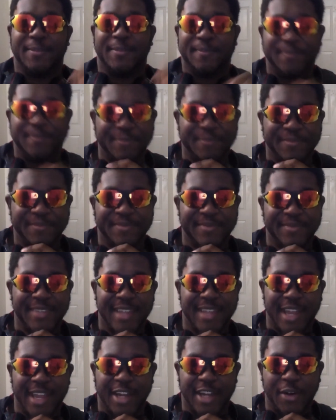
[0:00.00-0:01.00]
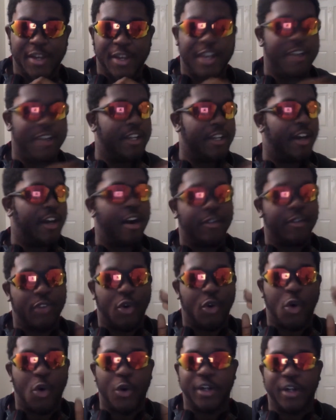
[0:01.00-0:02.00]
I could already hear the
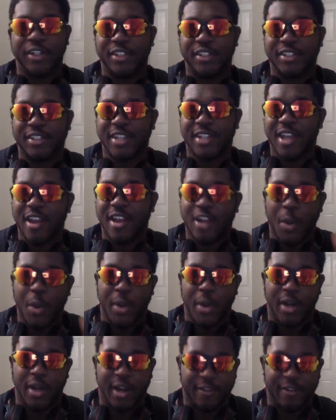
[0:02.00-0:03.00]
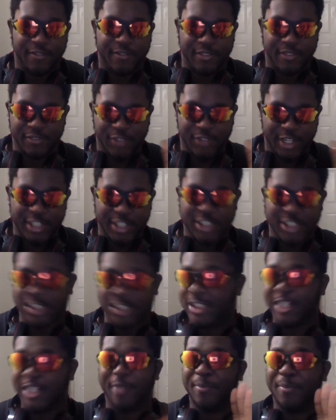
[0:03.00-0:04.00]
horns going off. The freaking
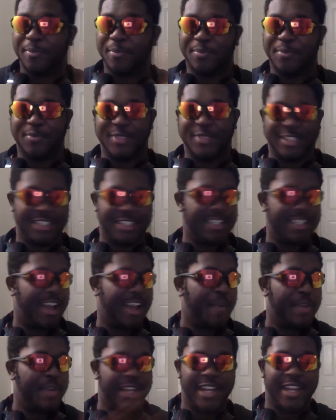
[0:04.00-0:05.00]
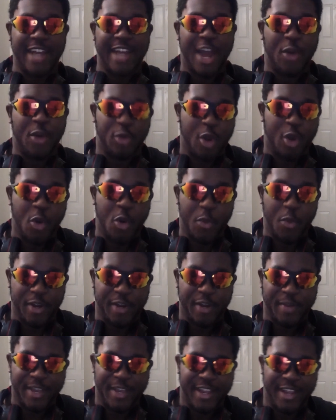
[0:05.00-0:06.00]
ship is coming in out of
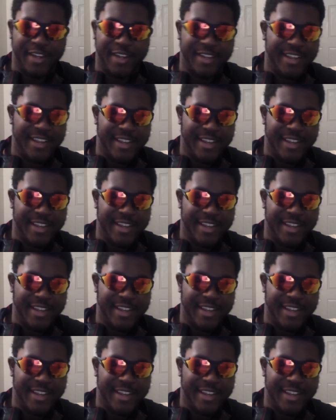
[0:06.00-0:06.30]
nowhere, man.